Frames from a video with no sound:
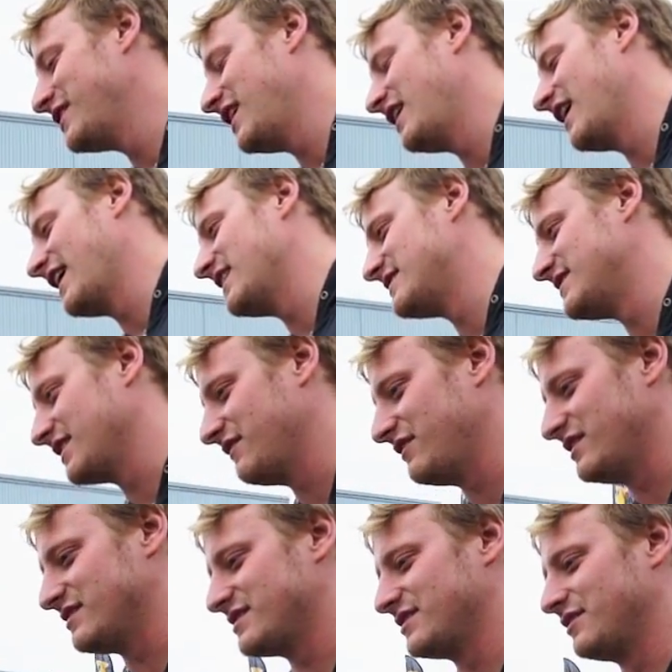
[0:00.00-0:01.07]
And I got sick of
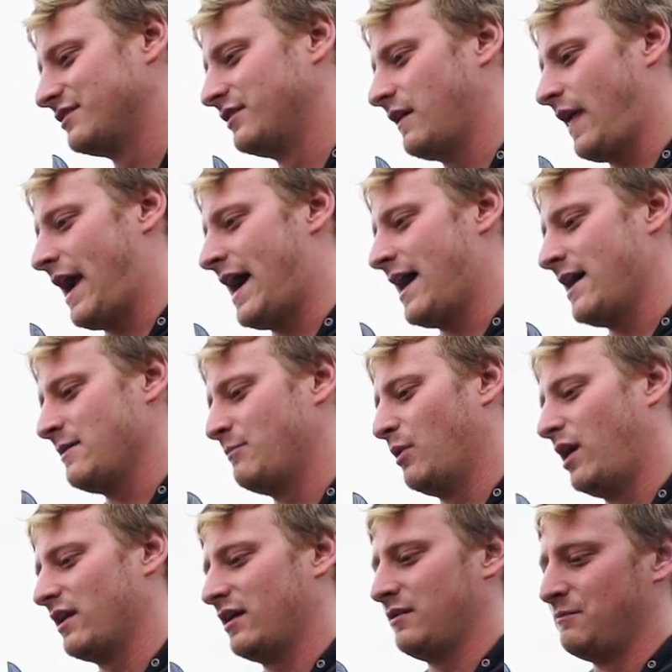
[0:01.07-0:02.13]
it, so I
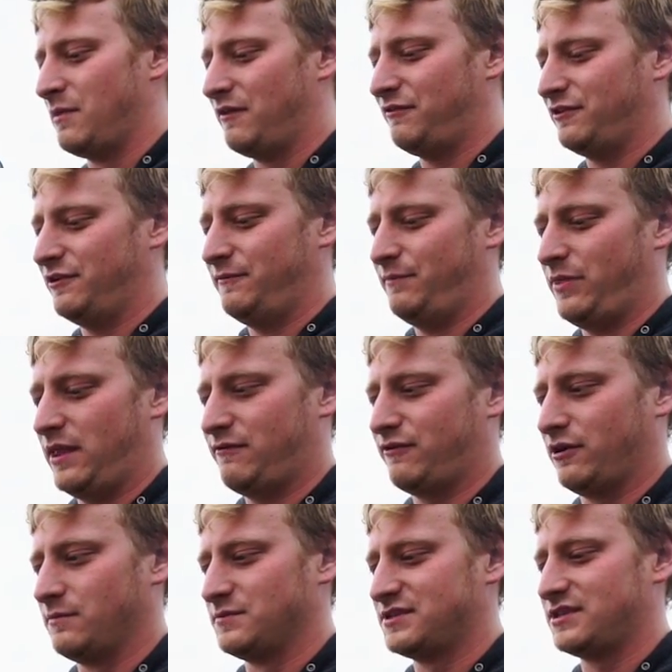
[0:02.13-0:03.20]
bought a muffler
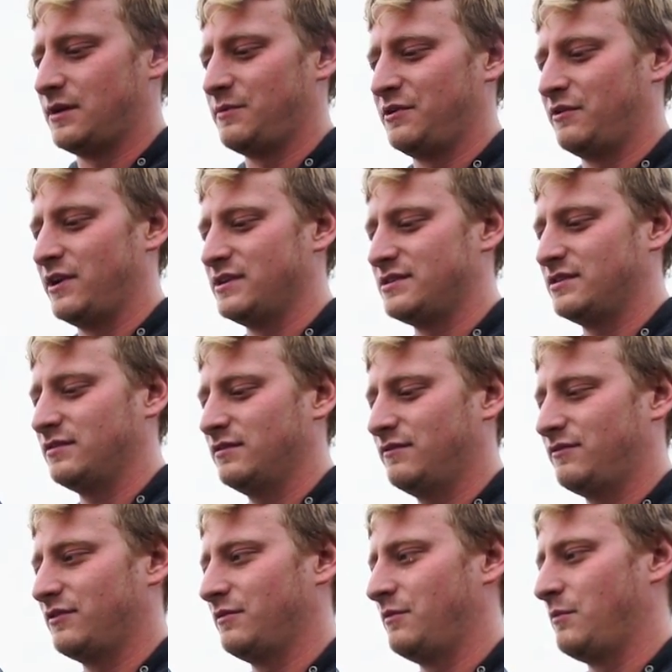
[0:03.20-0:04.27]
from Summit Racing,
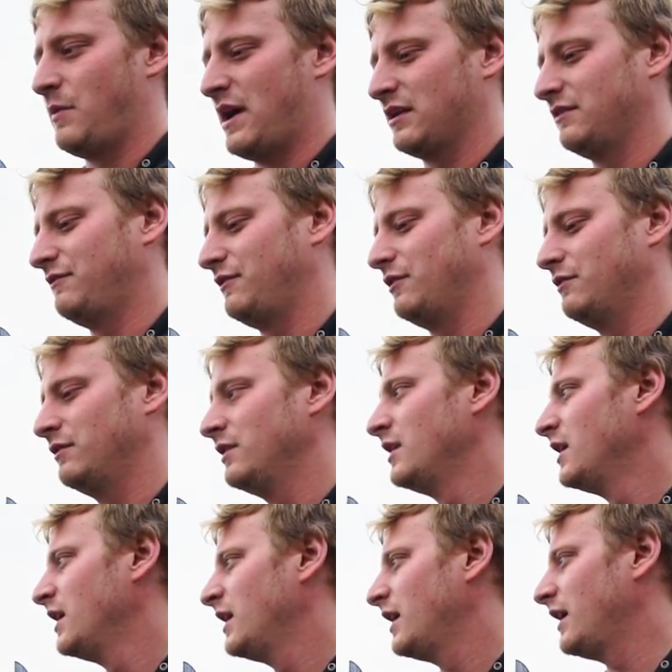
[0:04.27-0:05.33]
from MagnaFlow,
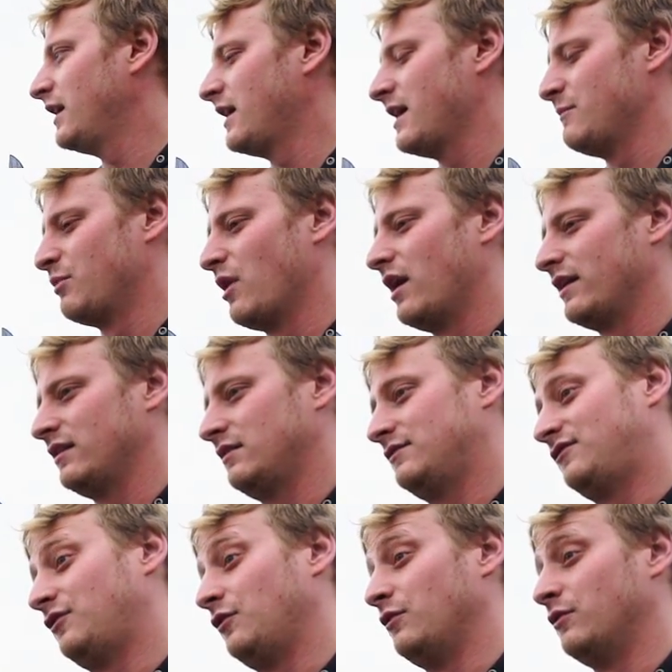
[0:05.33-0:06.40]
and I brought it
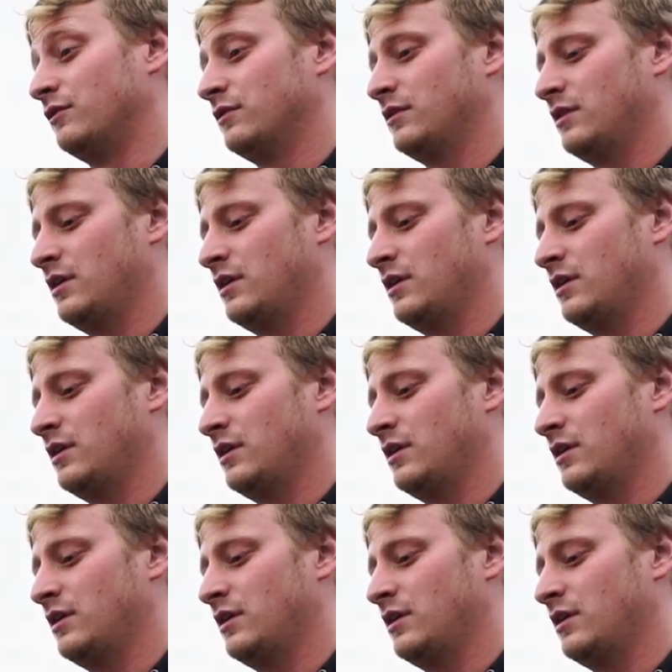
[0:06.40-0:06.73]
to